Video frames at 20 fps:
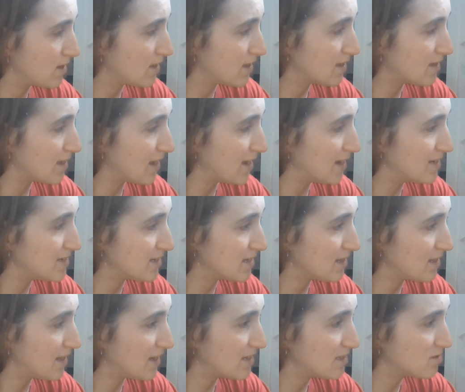guiding
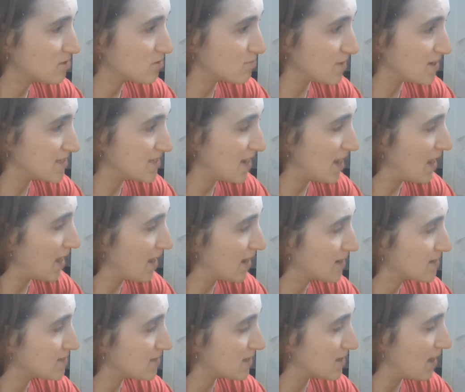lines for my
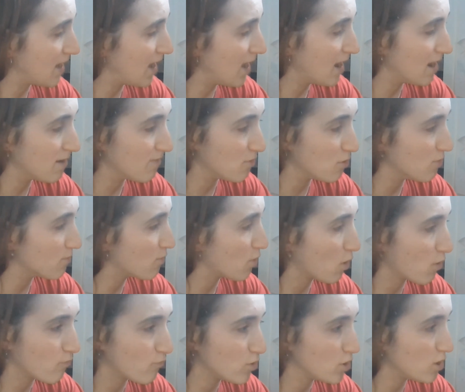text. Again, if you've got
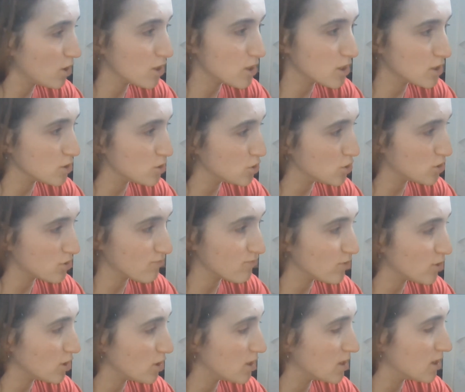a ruler, use a
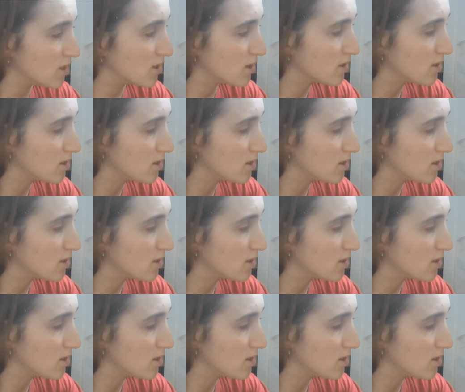ruler.